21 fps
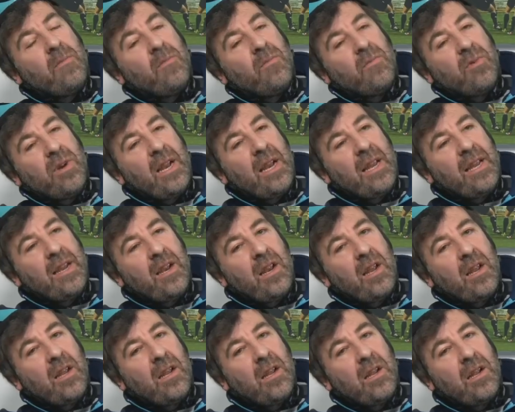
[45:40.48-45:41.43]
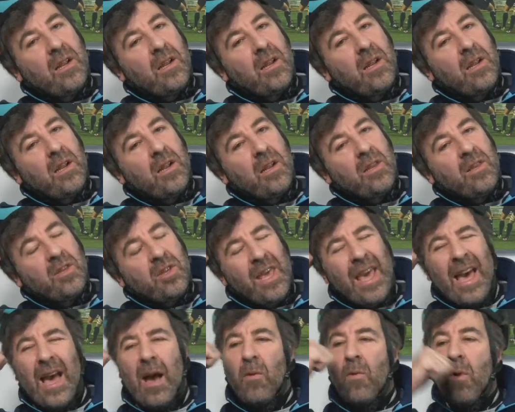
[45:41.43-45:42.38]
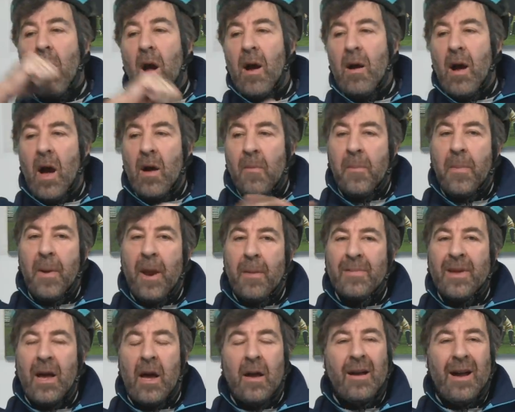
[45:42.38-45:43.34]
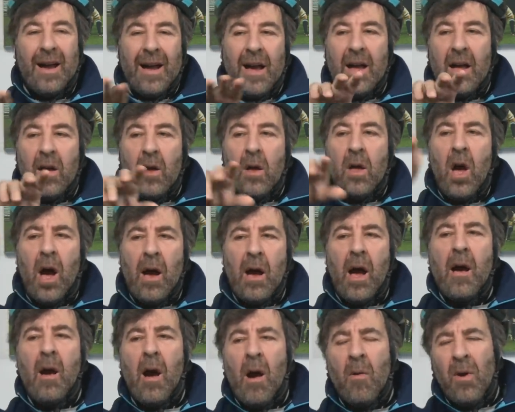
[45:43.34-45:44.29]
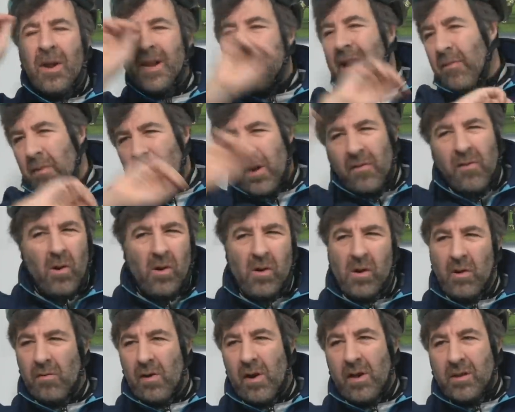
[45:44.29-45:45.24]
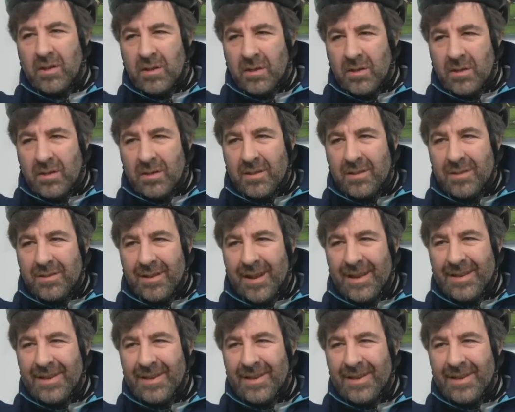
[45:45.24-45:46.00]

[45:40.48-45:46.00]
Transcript: I'm really the rocking thing. That, that yeah, I, I, but I'm the I, I, I, I want to get rid of all rucks. Yeah.